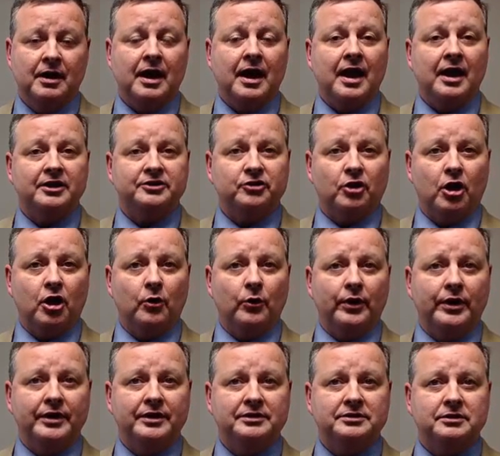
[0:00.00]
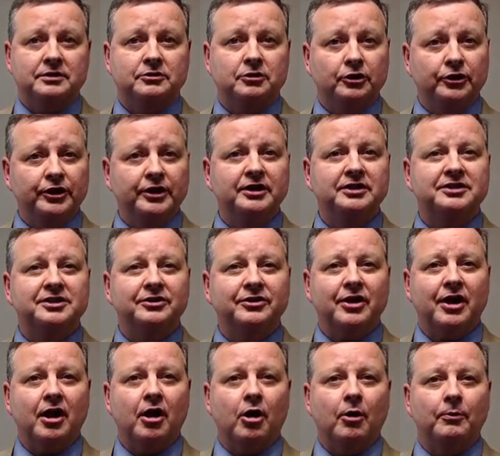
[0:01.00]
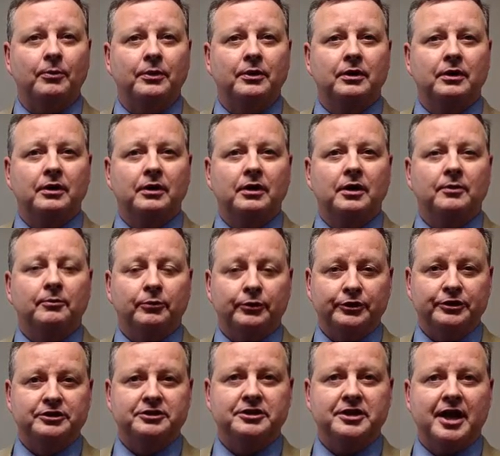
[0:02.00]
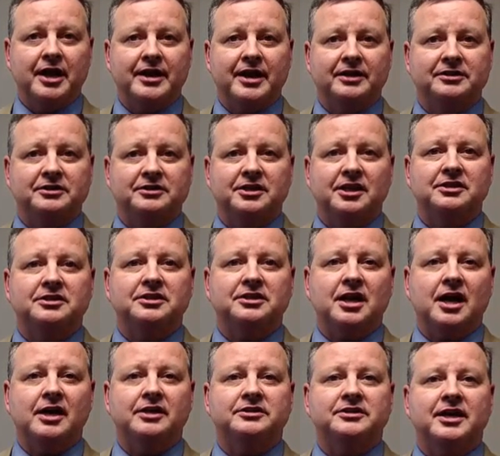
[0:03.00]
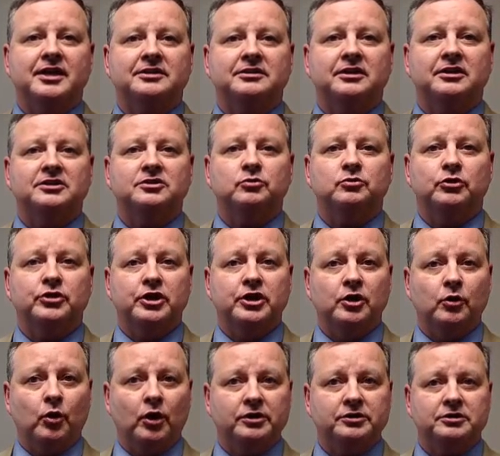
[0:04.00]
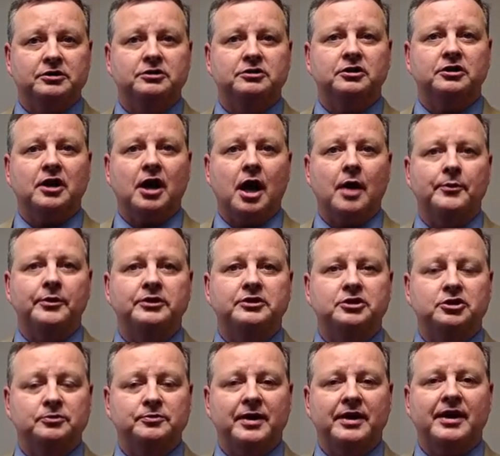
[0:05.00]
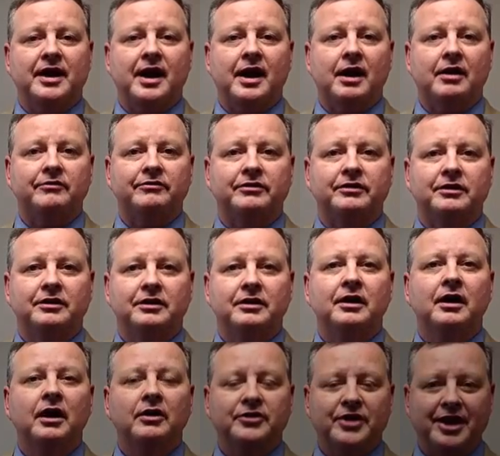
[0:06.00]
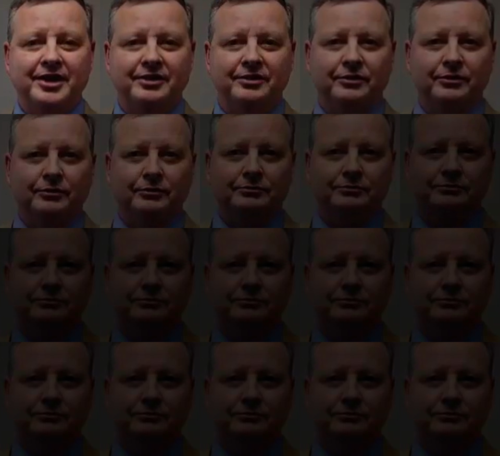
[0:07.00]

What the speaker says: As always, the League is here to help. Please do not hesitate to contact us with any questions or comments you may have. Thank you.